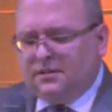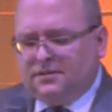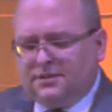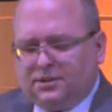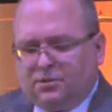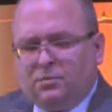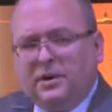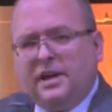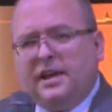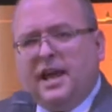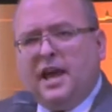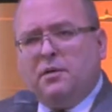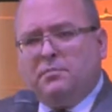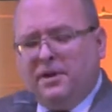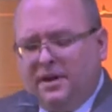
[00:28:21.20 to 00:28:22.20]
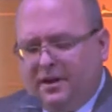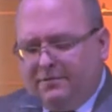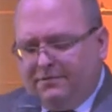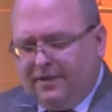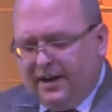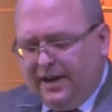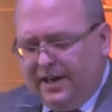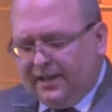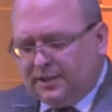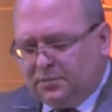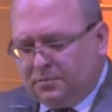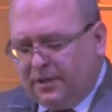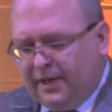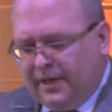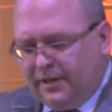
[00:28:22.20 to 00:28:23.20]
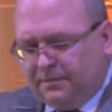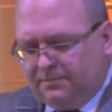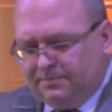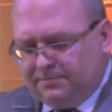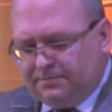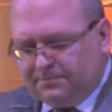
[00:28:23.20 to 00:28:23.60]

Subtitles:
So recapping our finance plan.